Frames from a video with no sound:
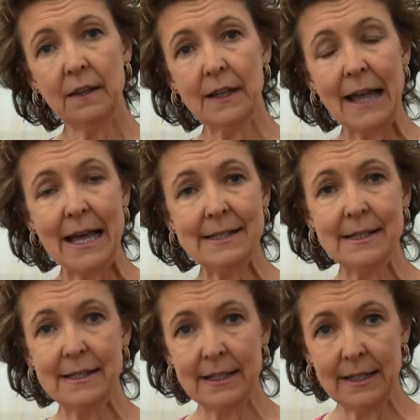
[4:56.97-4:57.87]
the
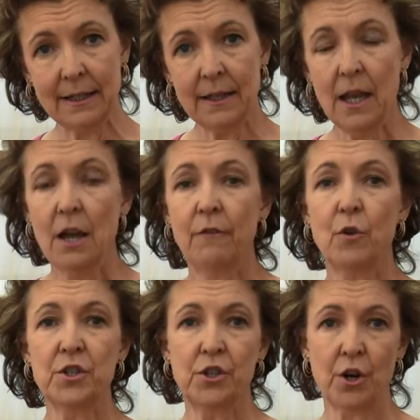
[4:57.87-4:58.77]
last thing
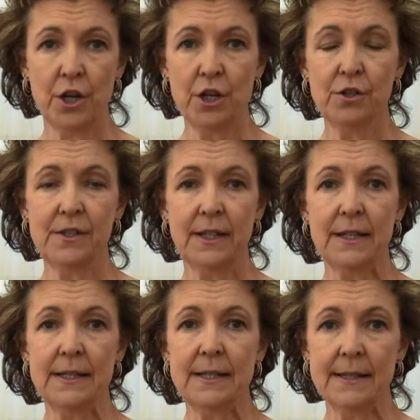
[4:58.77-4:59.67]
for starting your
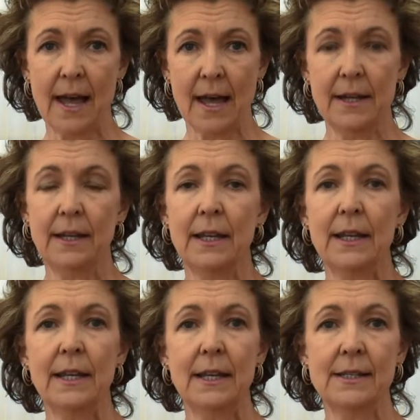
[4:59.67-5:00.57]
seeds inside
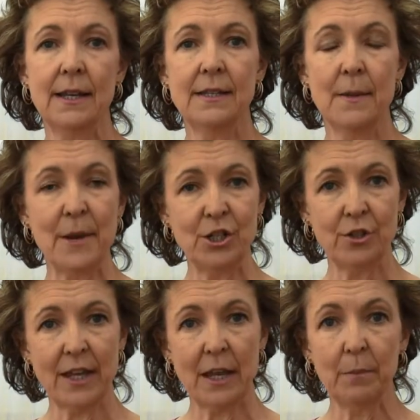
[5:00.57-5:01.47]
is to make
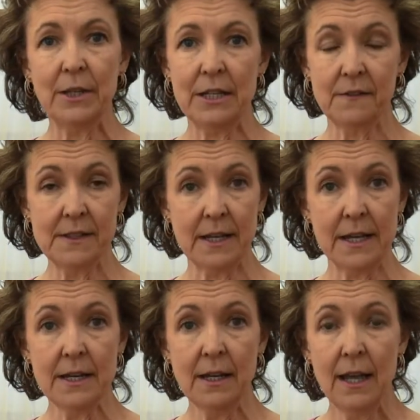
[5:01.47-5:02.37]
sure they get plenty of
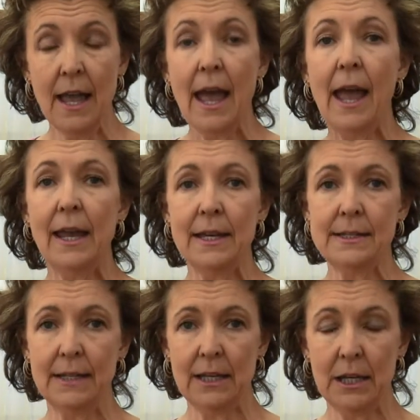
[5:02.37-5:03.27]
sun
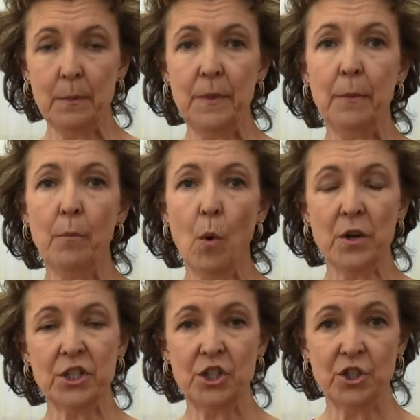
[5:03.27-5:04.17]
and to keep them moist.